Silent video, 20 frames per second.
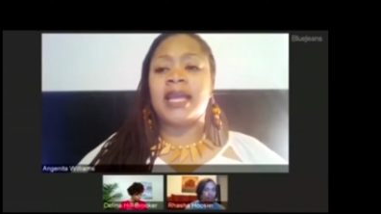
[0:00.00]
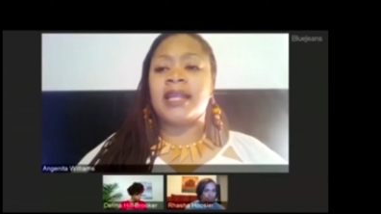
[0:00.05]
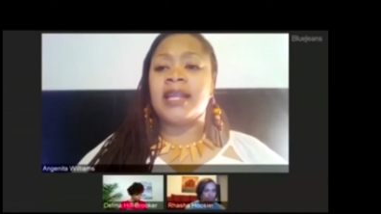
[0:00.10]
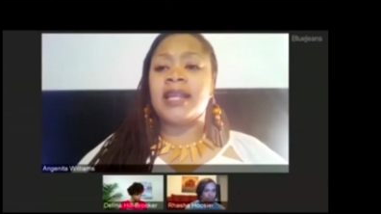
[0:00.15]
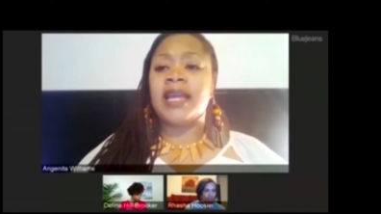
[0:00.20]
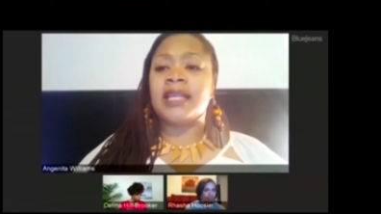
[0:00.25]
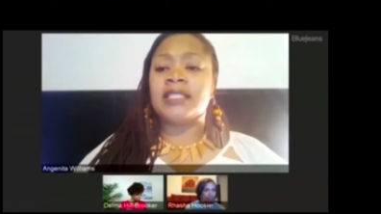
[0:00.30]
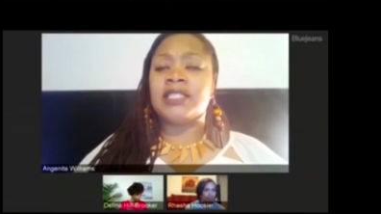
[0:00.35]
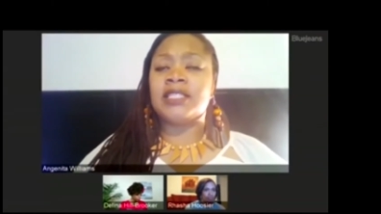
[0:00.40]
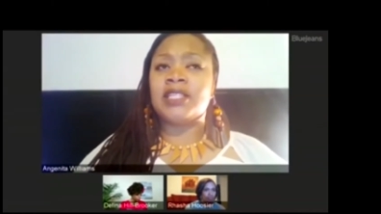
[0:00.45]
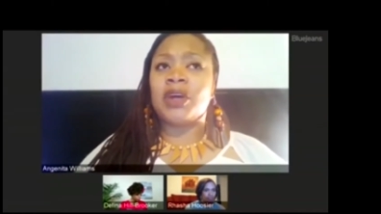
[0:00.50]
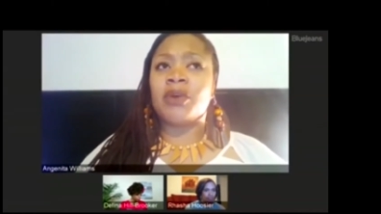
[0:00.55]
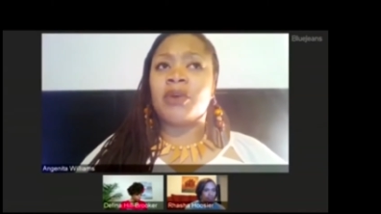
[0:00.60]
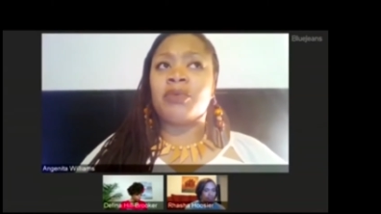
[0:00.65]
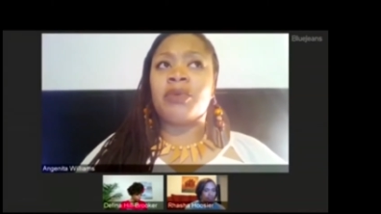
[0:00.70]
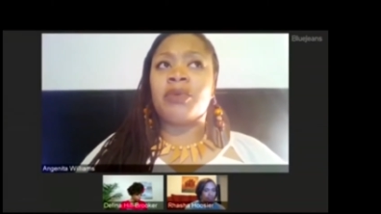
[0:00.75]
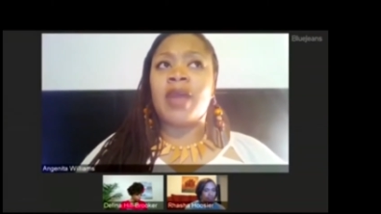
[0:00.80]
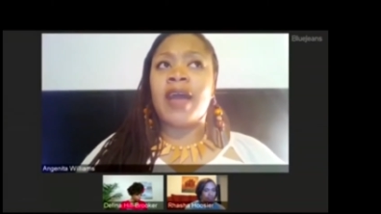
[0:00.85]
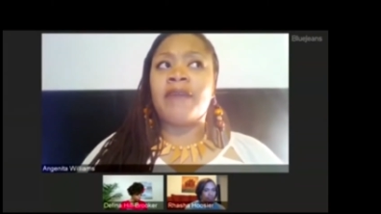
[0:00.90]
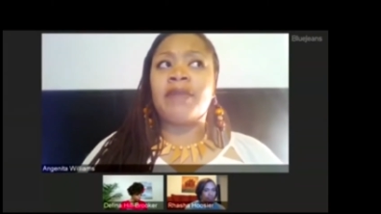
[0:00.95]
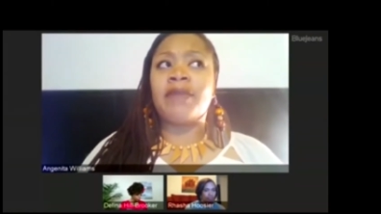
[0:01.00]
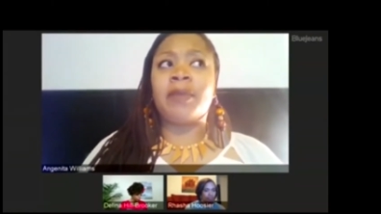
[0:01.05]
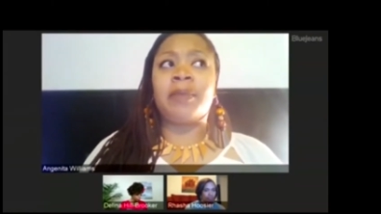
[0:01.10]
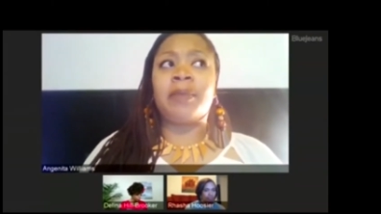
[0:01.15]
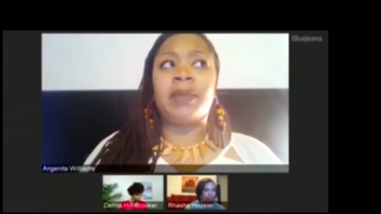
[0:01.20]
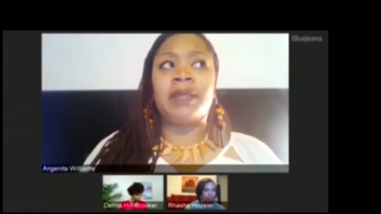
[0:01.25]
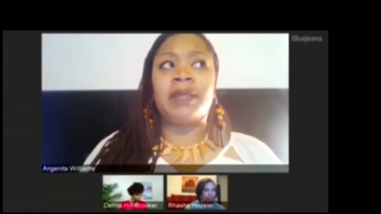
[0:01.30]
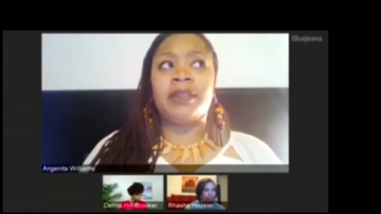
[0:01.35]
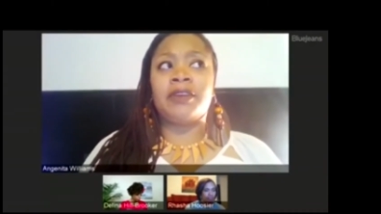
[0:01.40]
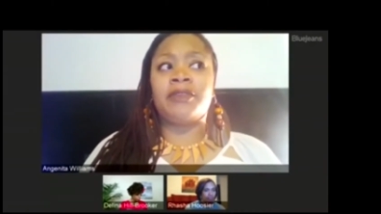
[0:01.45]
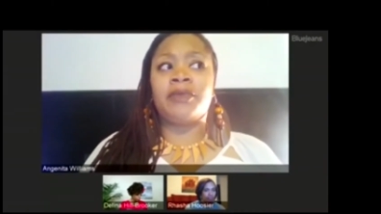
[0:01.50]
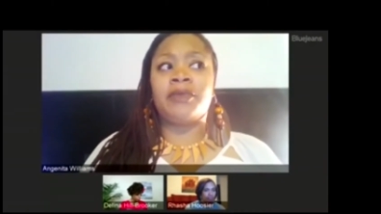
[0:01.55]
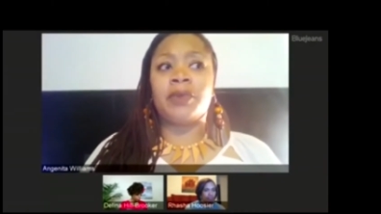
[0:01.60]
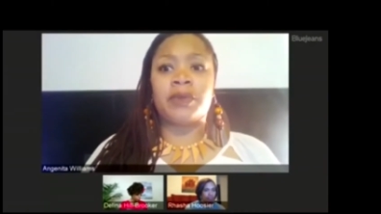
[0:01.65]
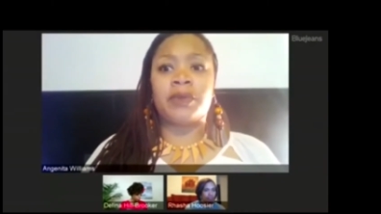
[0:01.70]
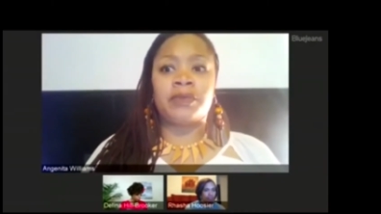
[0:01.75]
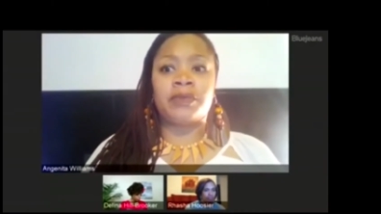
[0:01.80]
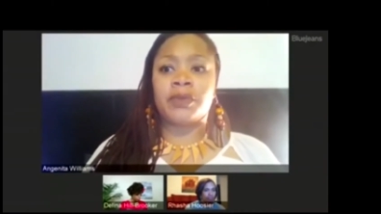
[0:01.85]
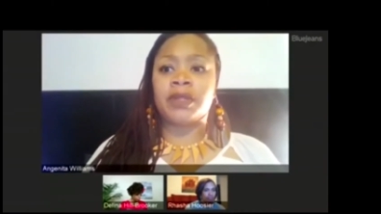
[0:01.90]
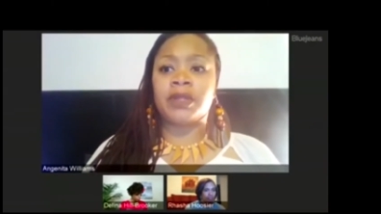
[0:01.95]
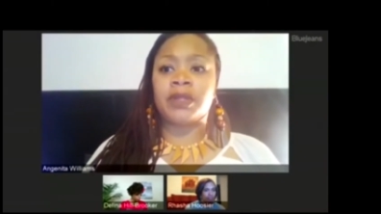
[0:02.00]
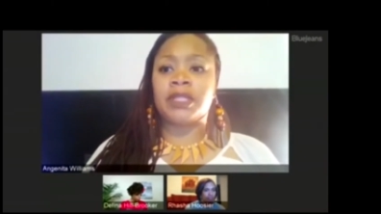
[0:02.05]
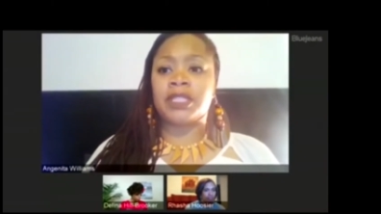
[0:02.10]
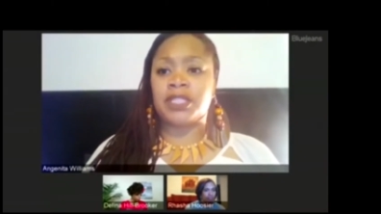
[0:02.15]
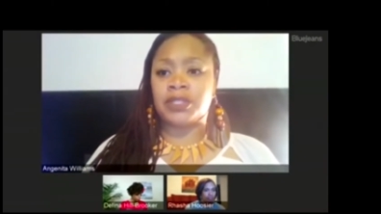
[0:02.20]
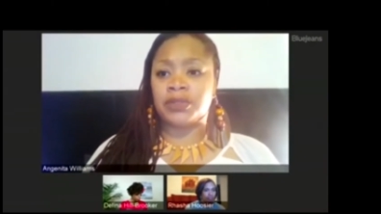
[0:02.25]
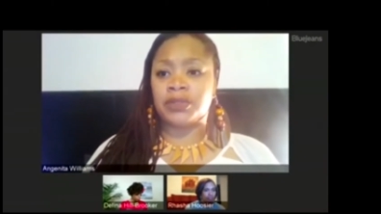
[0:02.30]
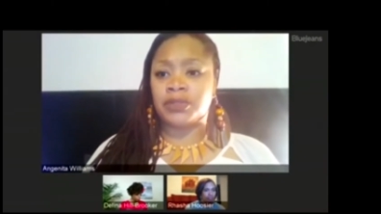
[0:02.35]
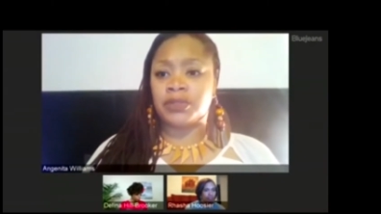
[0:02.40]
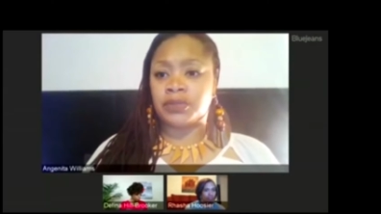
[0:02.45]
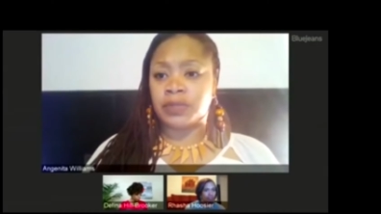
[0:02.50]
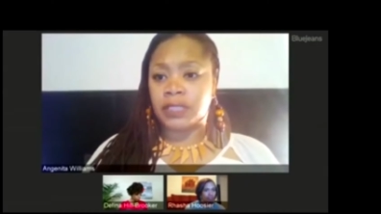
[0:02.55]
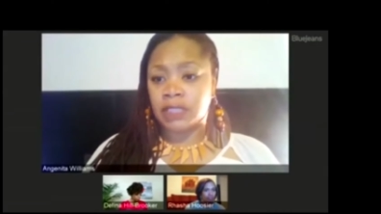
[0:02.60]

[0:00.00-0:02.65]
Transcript: and so you have to be there for the children.